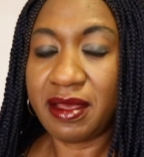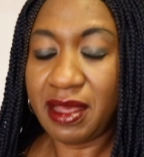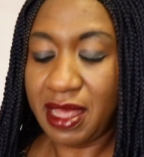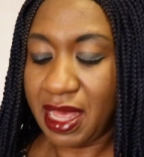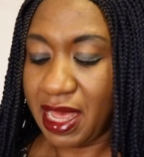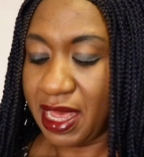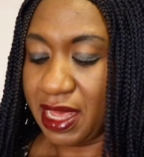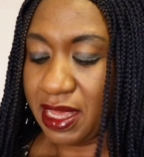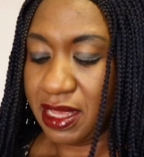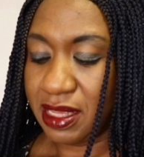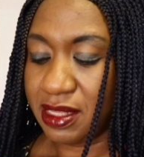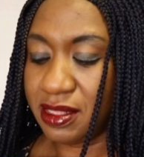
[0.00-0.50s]

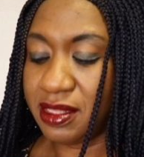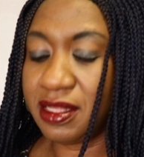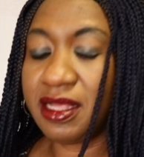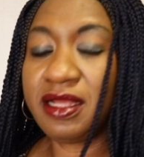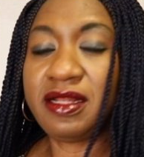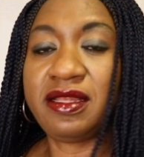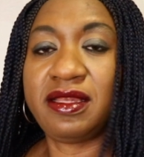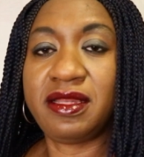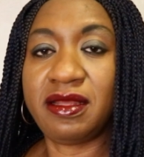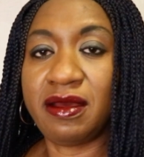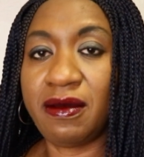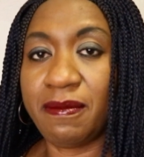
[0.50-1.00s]
I
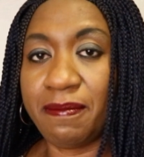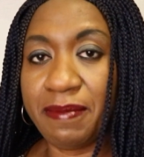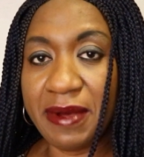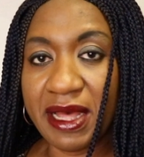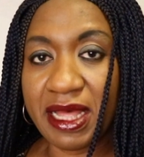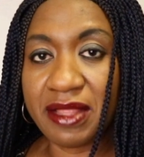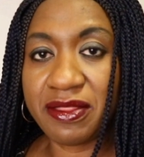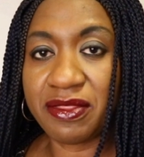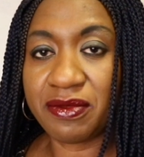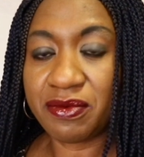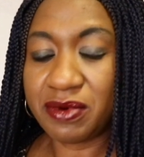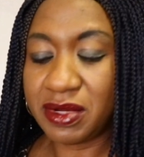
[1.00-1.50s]
need a
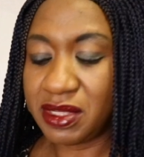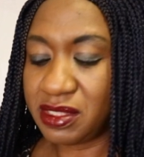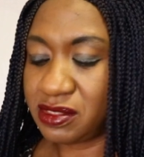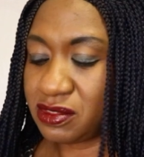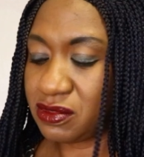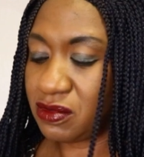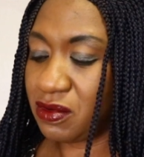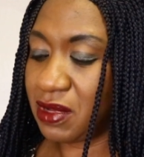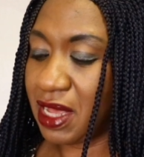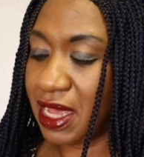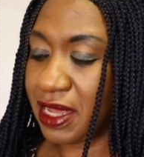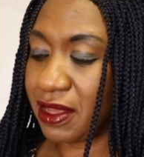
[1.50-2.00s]
battery,
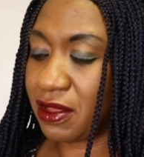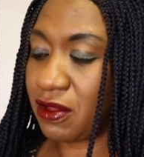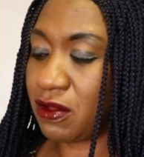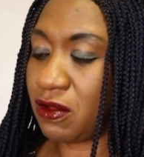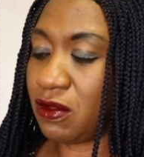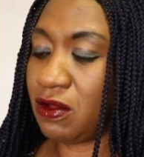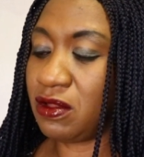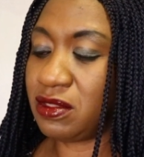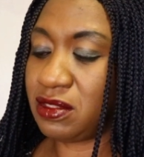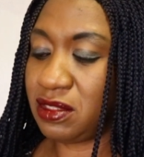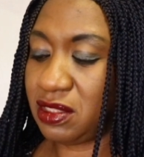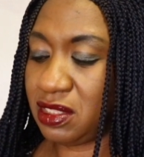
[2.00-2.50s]
so I
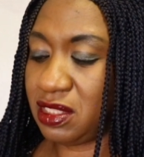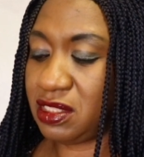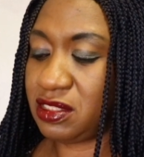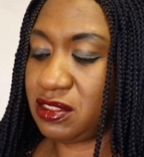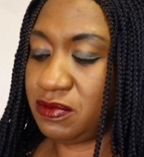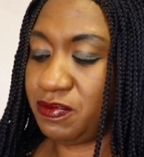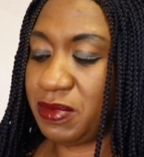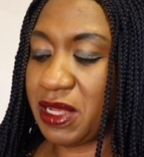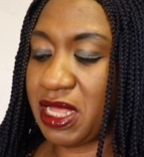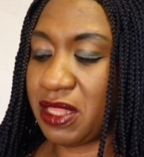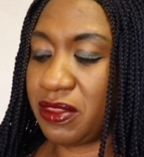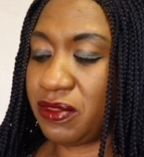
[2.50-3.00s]
got this
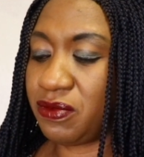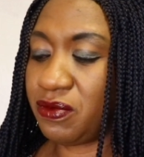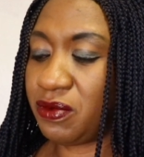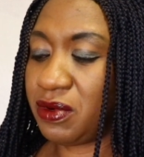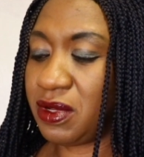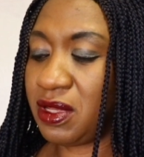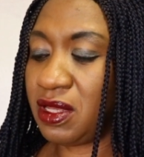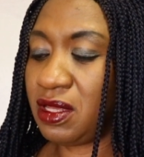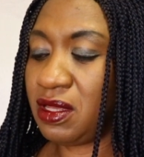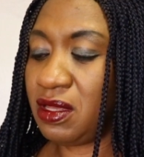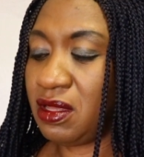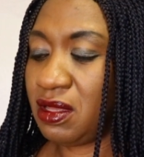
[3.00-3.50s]

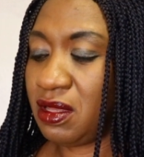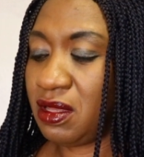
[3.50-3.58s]
battery.